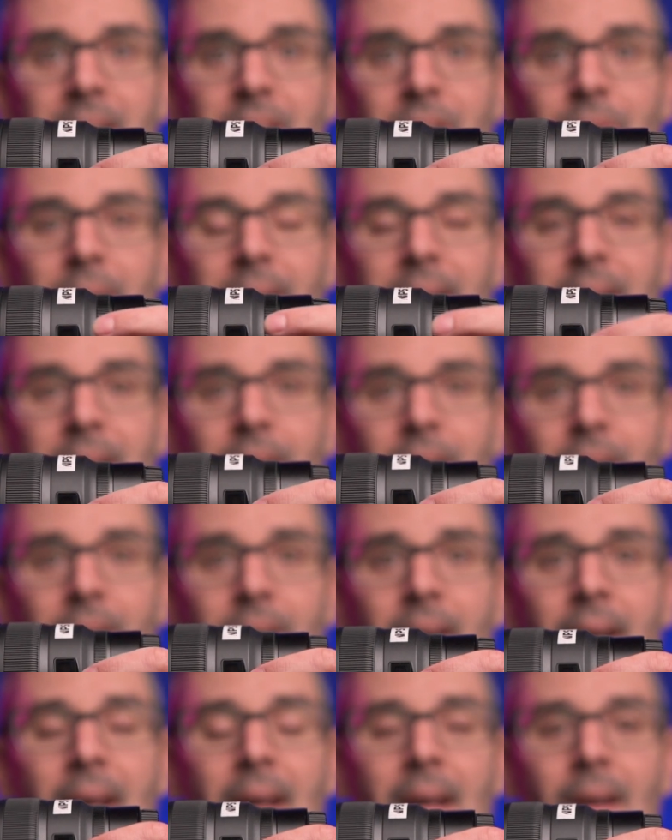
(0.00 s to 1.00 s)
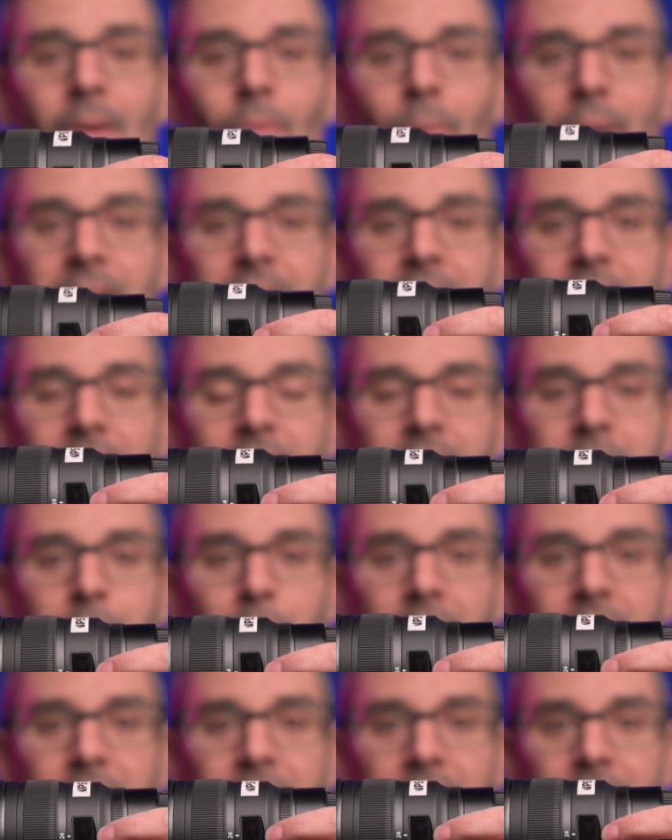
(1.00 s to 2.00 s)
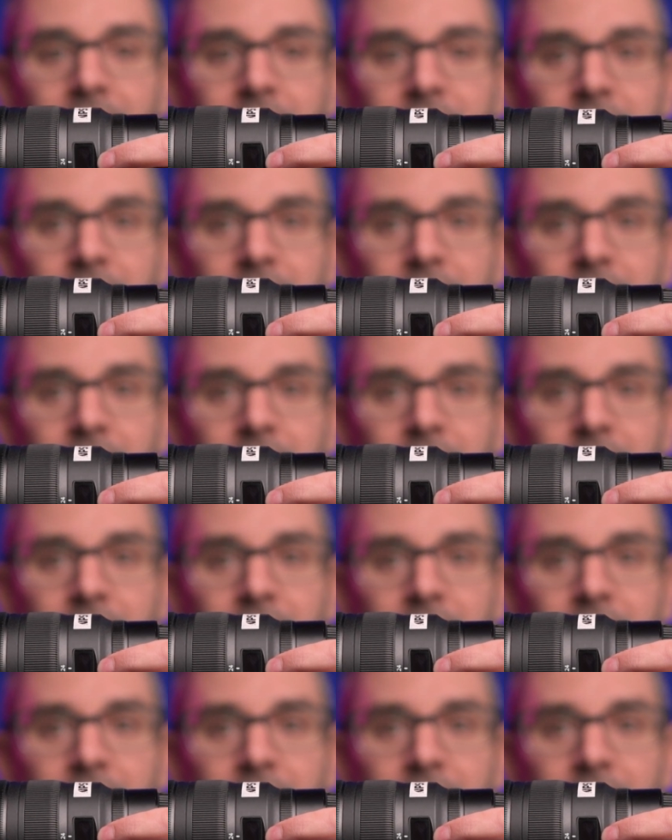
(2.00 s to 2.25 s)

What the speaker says: screen here, which can display things